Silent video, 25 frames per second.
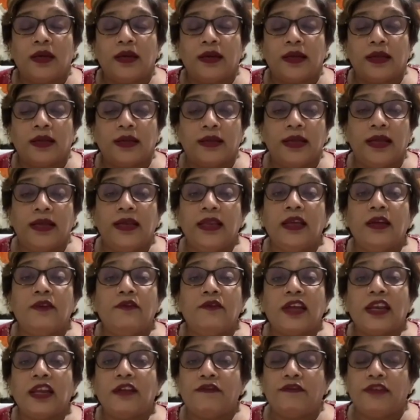needing
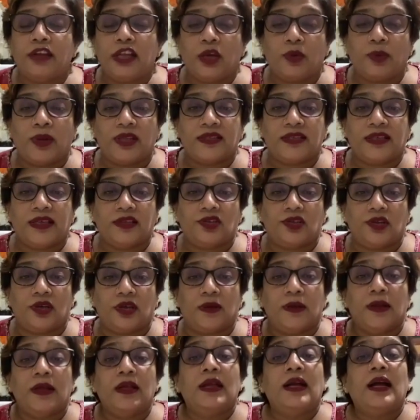very frequent session.
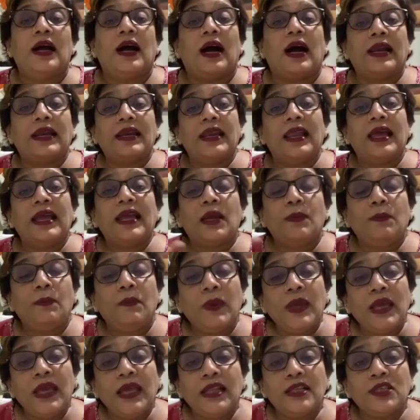Unlike
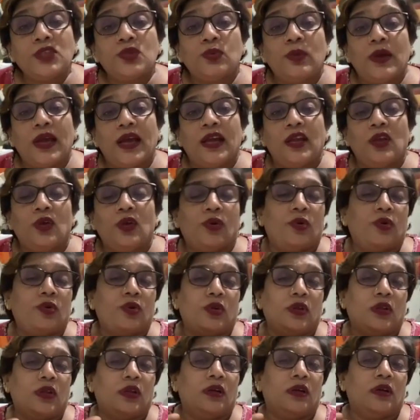peels, where
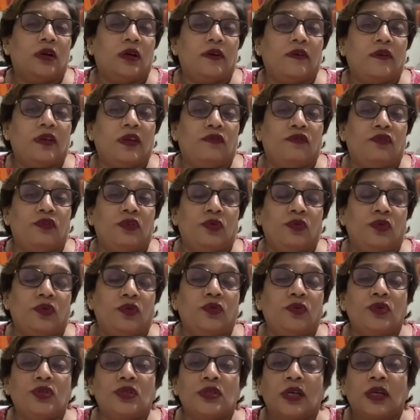if you
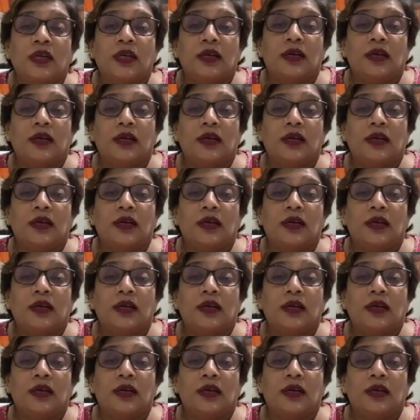use